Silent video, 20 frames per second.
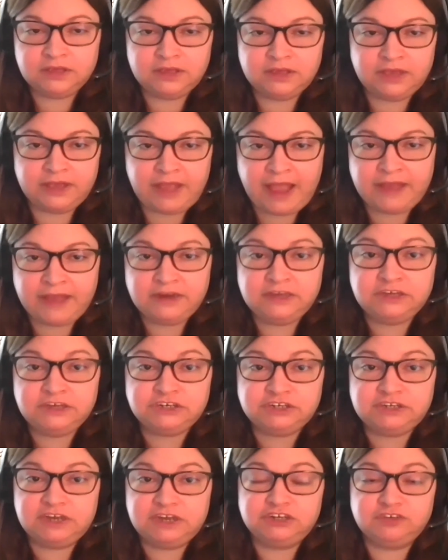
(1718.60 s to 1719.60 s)
at each
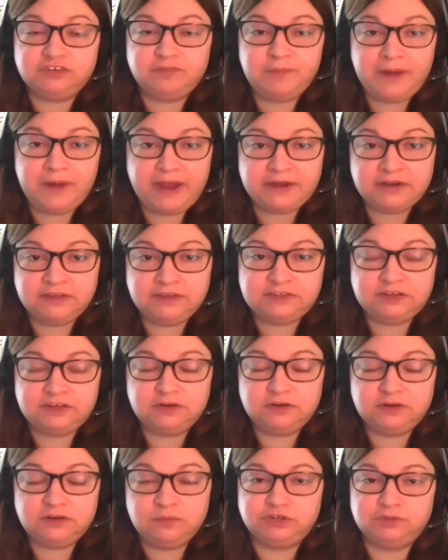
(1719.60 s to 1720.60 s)
stage of pregnancy, an
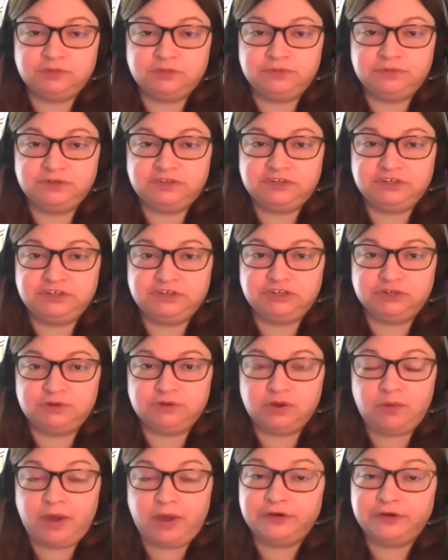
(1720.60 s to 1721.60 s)
abortion procedure
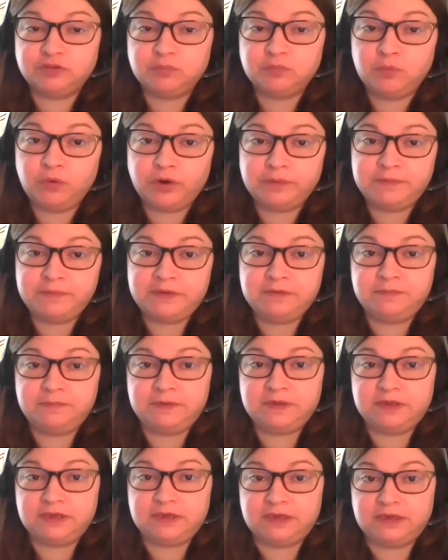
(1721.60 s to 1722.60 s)
requires more
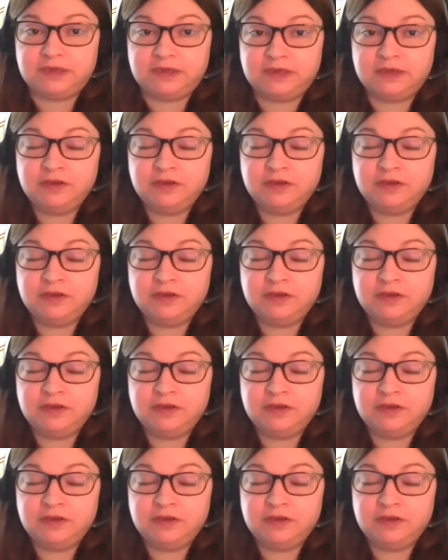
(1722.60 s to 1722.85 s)
PPE.